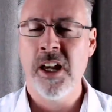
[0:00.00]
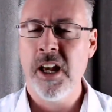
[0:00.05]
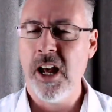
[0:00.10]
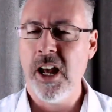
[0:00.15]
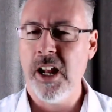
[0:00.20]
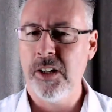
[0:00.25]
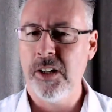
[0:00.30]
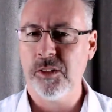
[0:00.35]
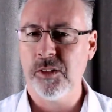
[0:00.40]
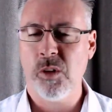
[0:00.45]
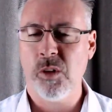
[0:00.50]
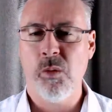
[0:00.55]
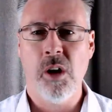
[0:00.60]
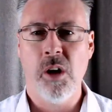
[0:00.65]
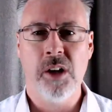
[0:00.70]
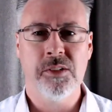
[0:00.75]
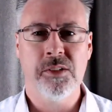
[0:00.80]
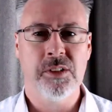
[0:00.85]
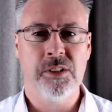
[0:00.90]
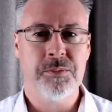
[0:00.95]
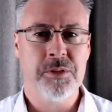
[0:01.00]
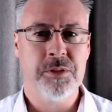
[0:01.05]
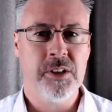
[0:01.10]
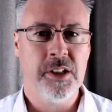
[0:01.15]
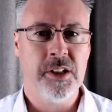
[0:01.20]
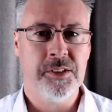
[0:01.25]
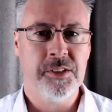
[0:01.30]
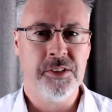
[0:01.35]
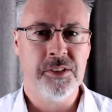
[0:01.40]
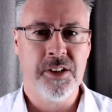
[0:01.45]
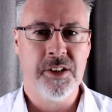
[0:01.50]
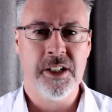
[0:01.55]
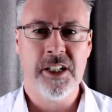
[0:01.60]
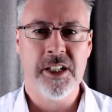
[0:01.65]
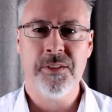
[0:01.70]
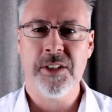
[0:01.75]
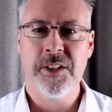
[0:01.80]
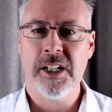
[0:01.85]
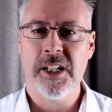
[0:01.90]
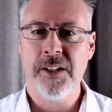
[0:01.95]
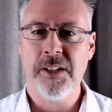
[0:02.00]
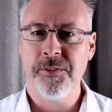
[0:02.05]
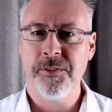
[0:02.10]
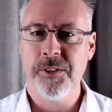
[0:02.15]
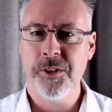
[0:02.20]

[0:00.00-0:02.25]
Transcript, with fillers: And it's quite surprising that even after